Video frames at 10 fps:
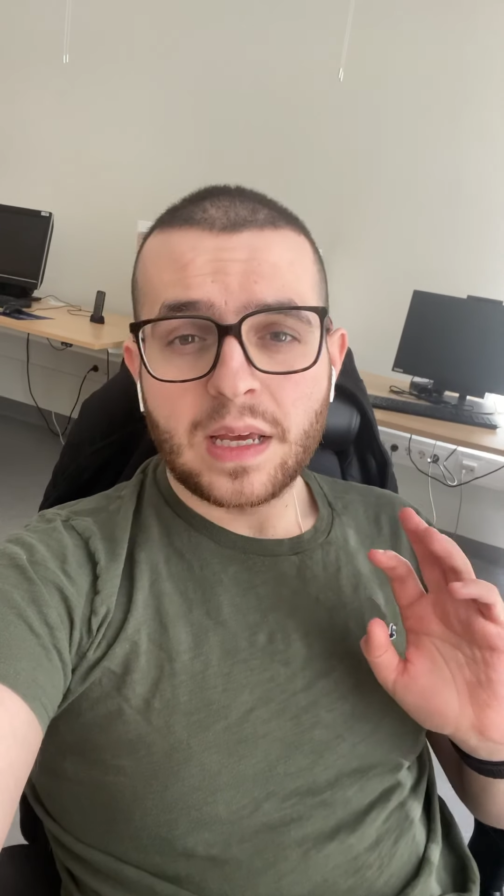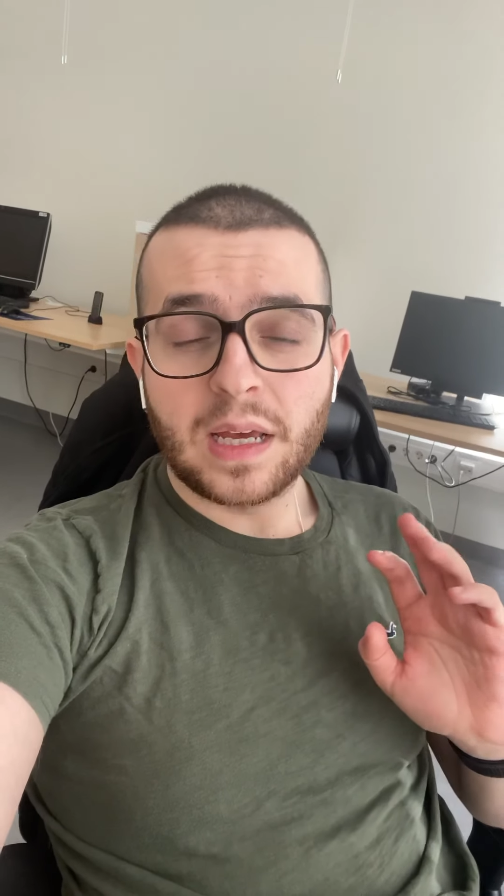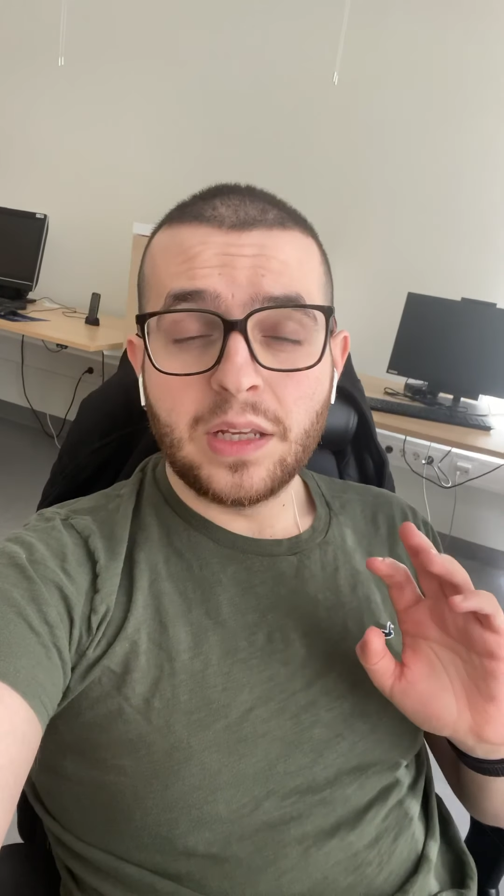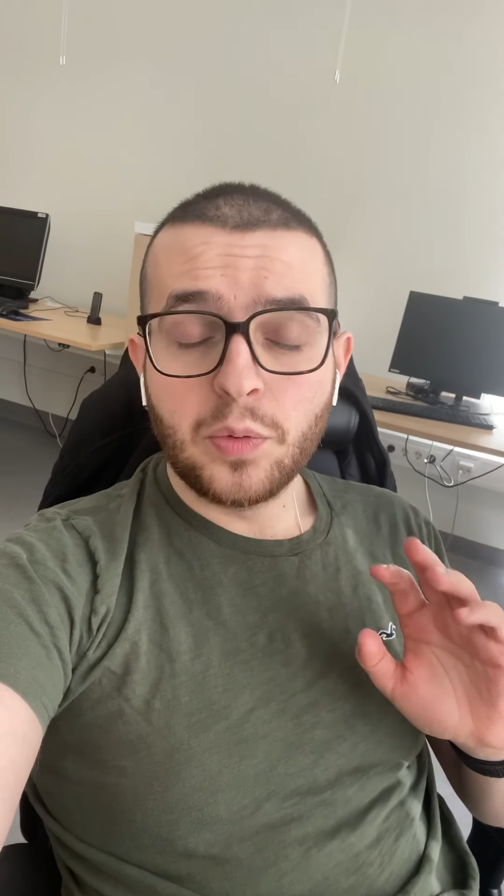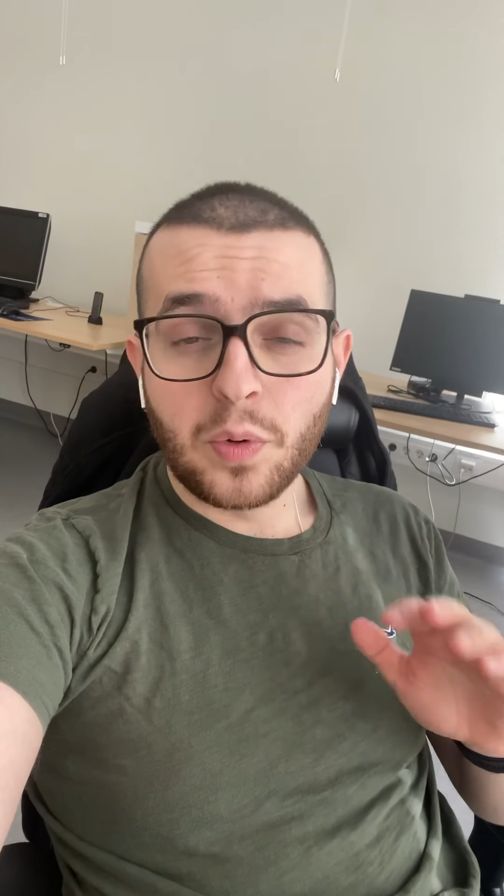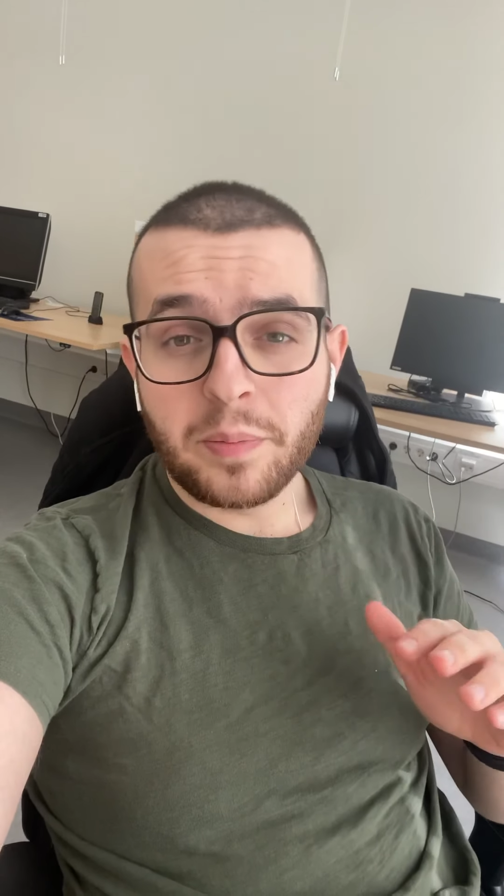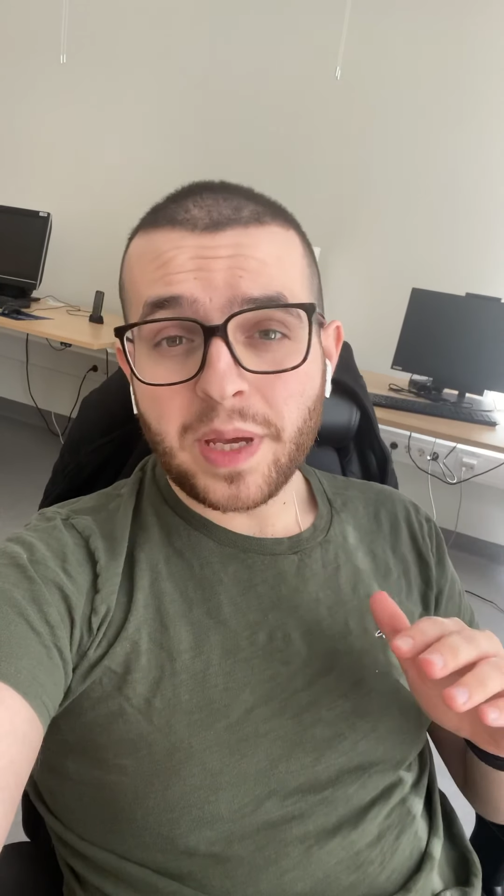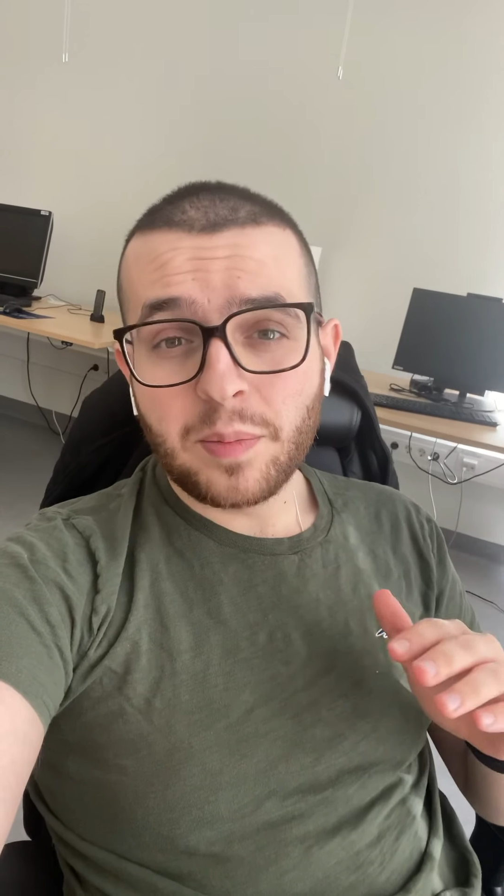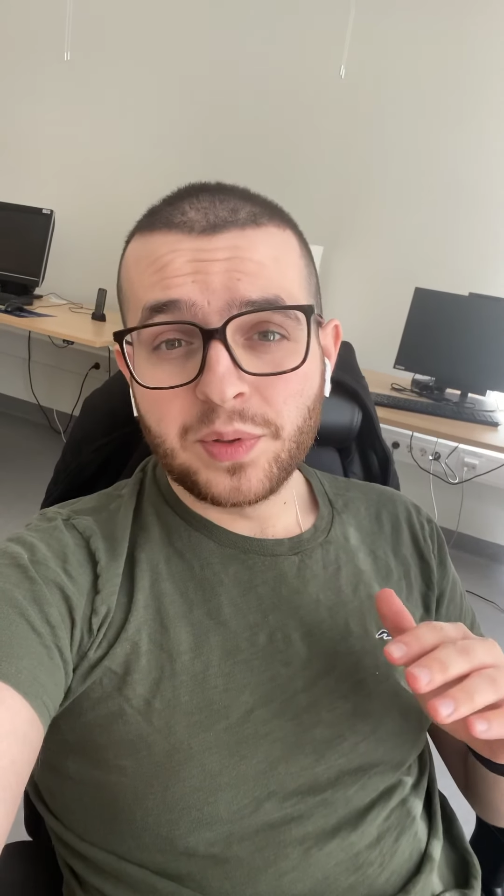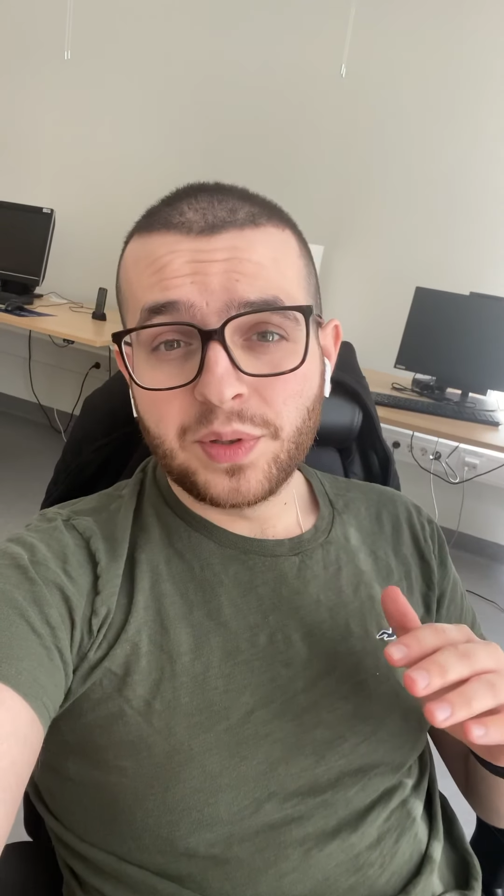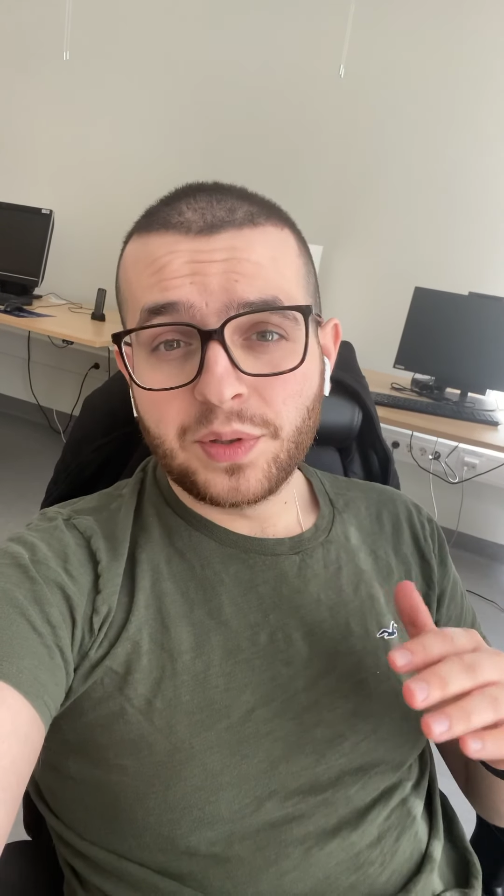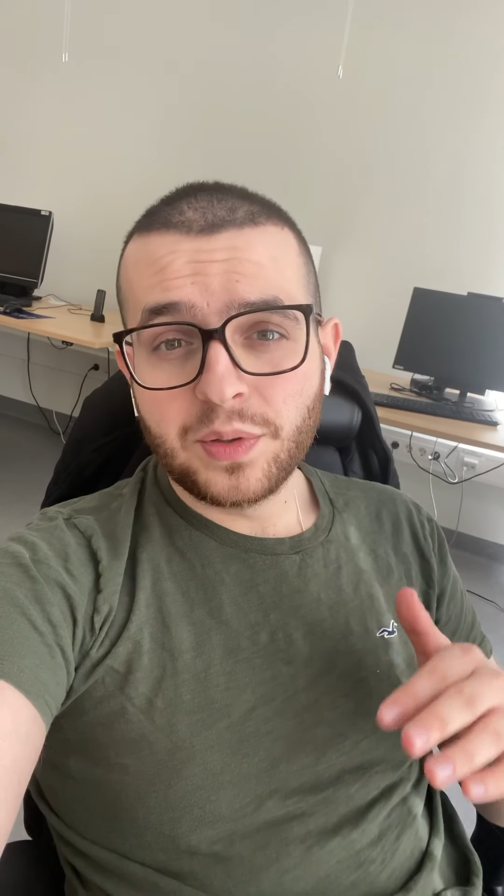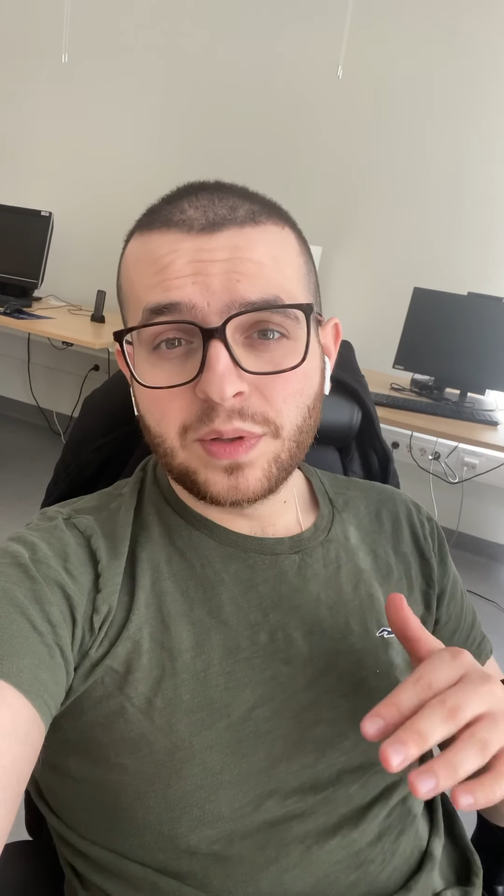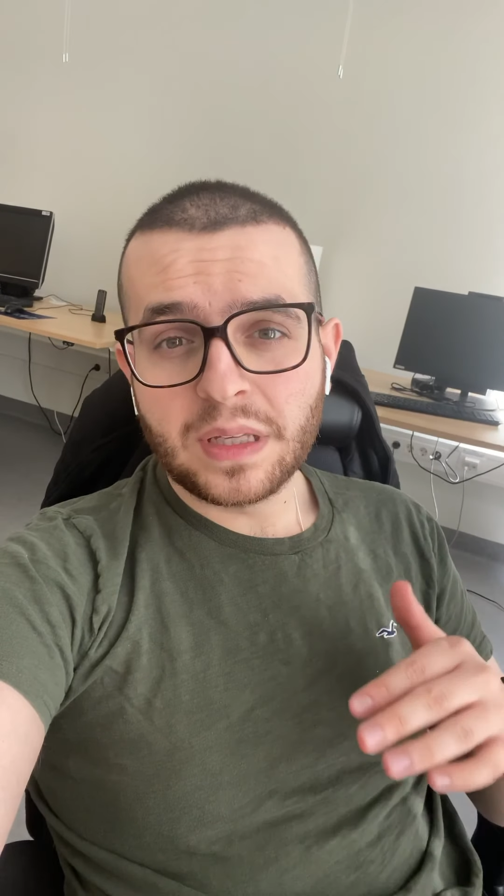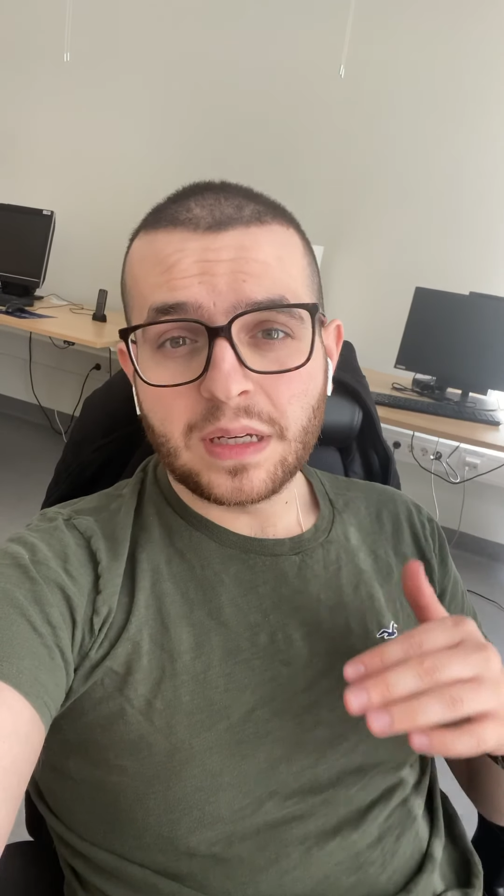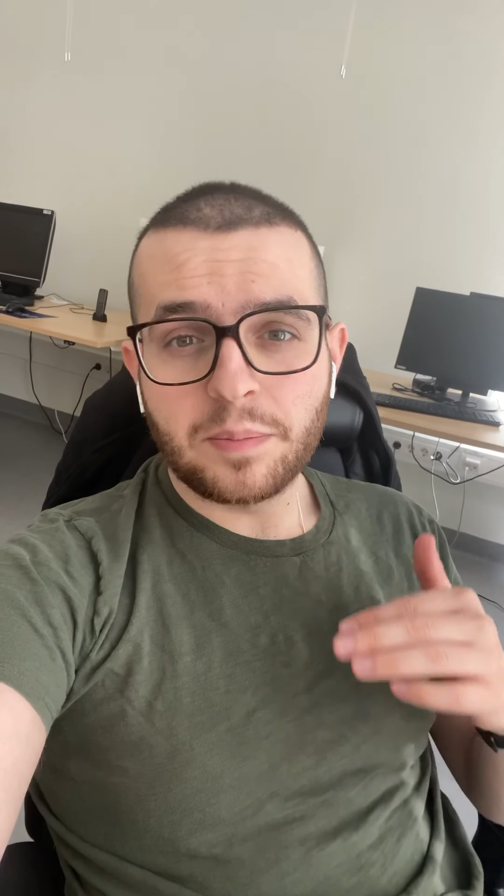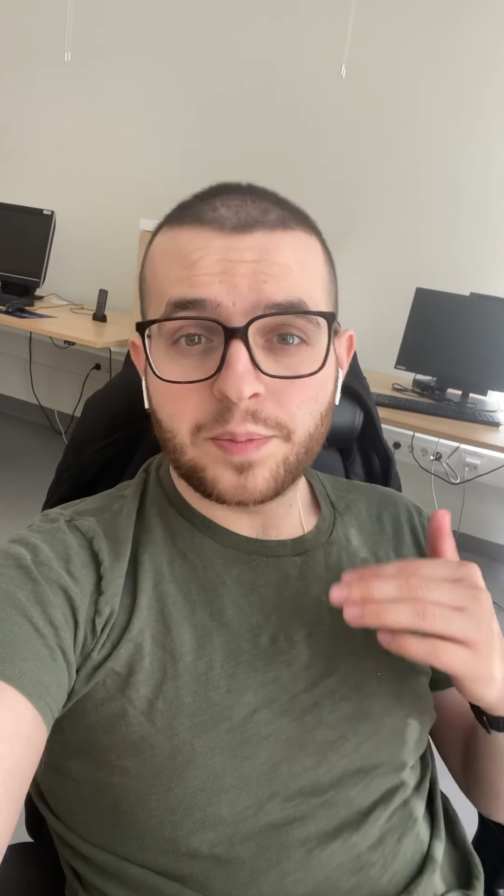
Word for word: and you won't be able to do the